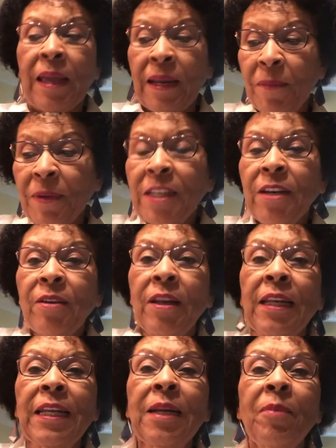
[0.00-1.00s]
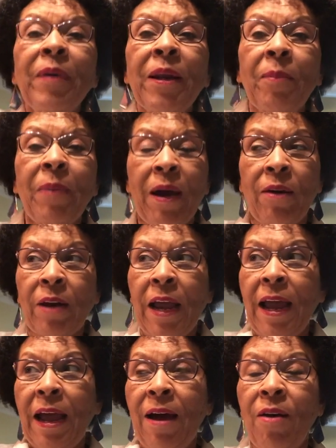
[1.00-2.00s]
Let me tell you a little bit about
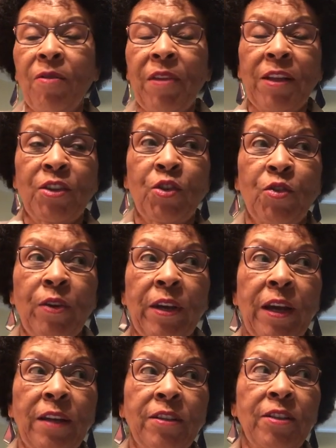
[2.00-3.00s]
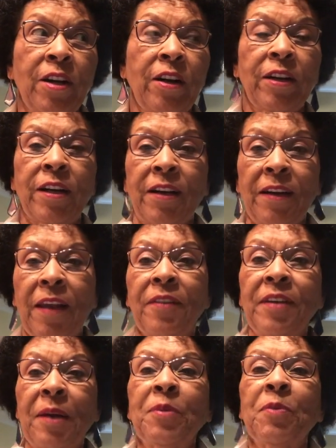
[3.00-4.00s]
how that story got started. A lot
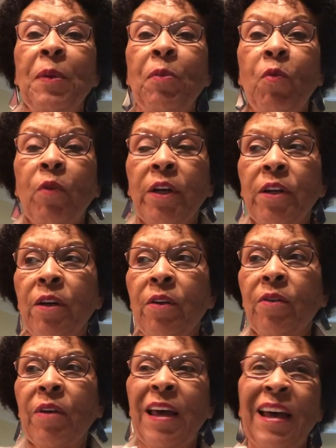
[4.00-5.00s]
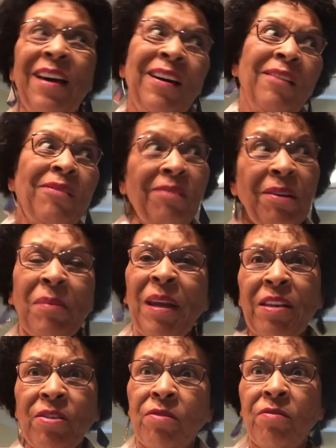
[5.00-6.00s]
of times people want to know, what
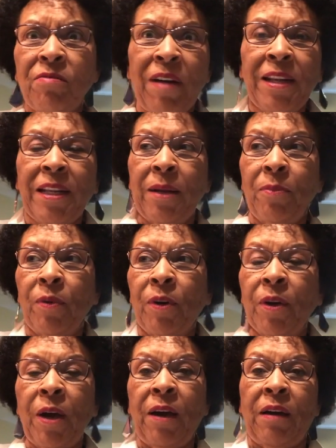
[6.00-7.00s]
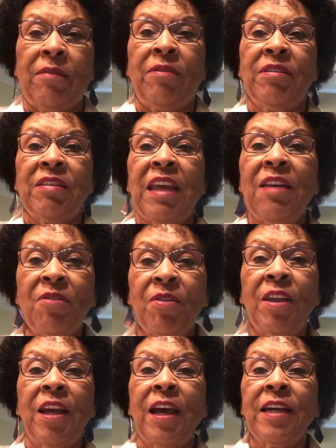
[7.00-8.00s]
made you write that book? What gave you
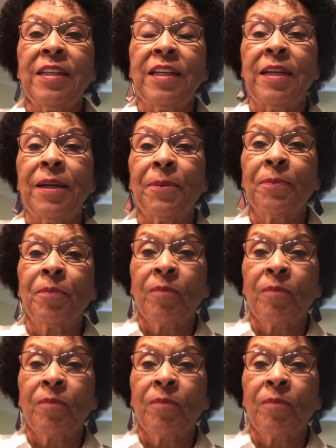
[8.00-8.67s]
the idea?